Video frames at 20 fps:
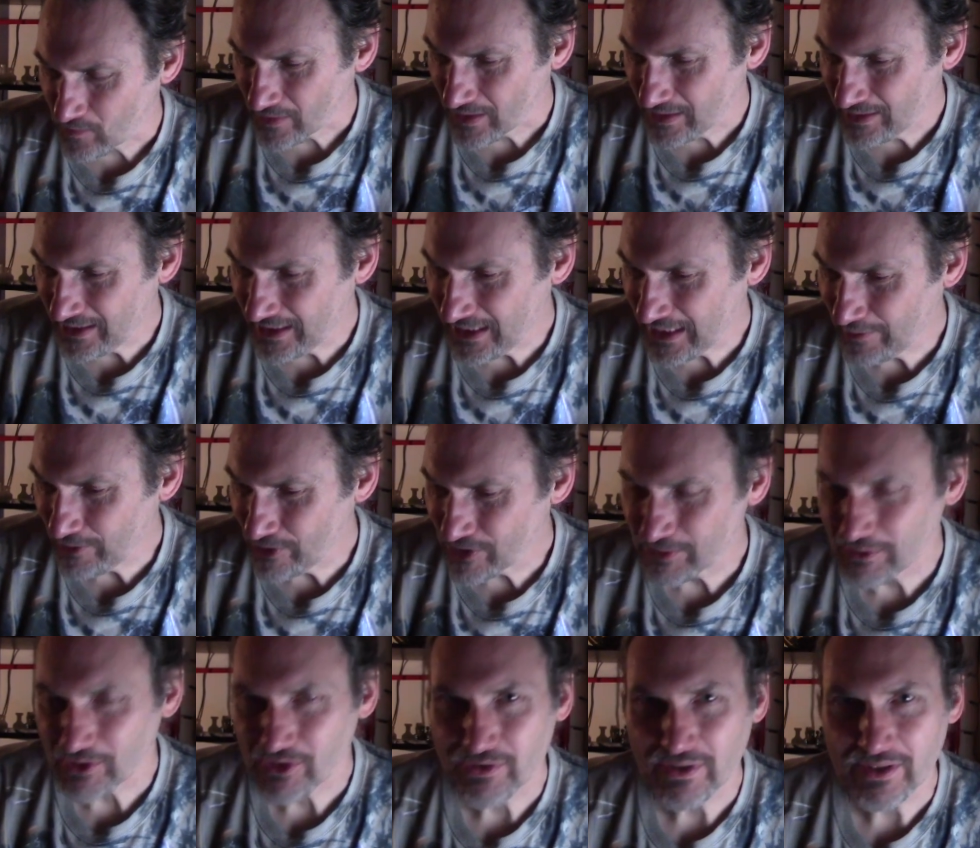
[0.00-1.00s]
yeah, I'm losing
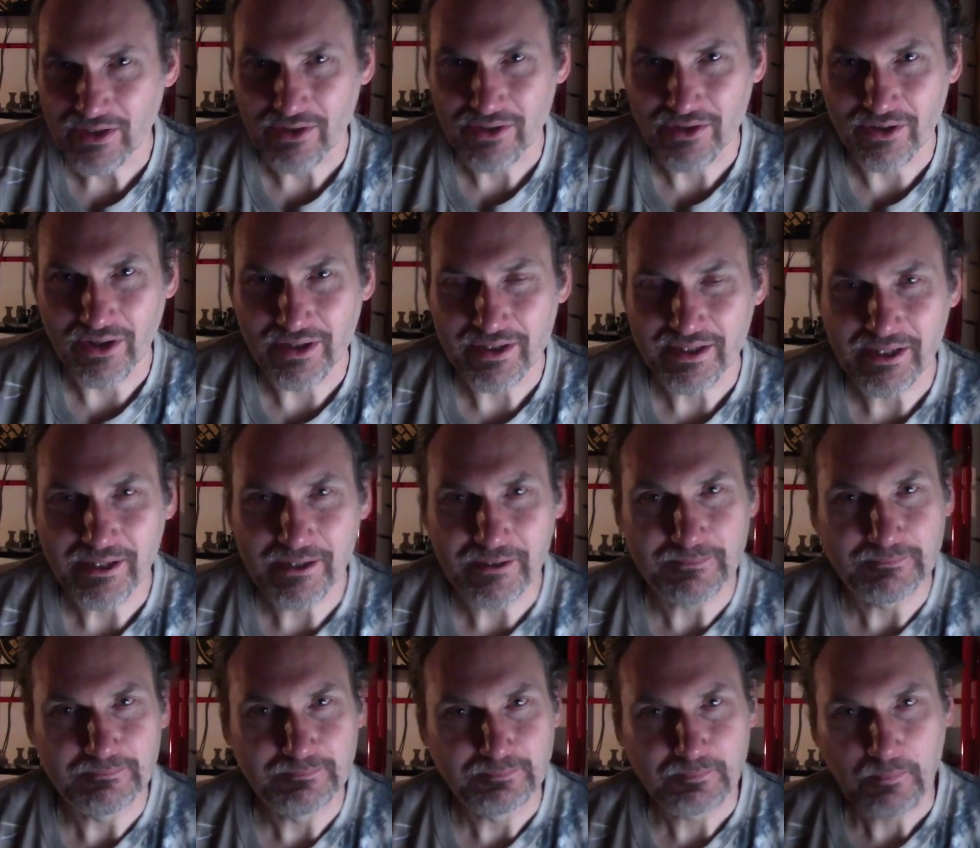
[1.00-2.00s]
my train of thought
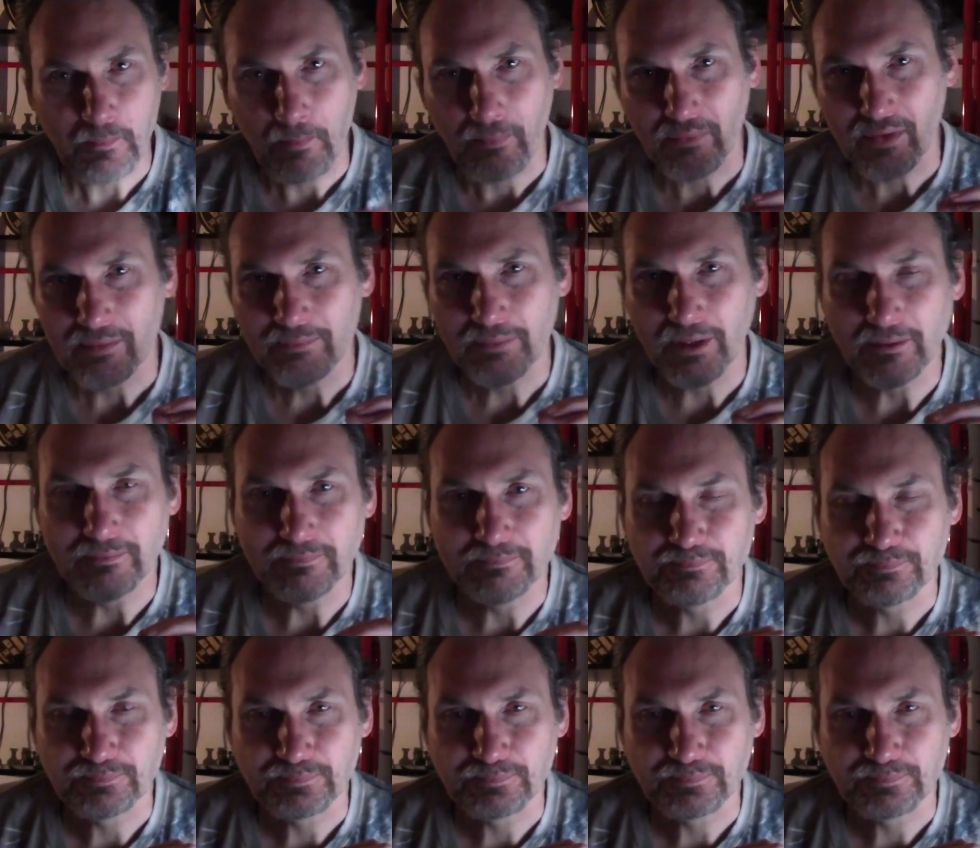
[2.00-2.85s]
here. But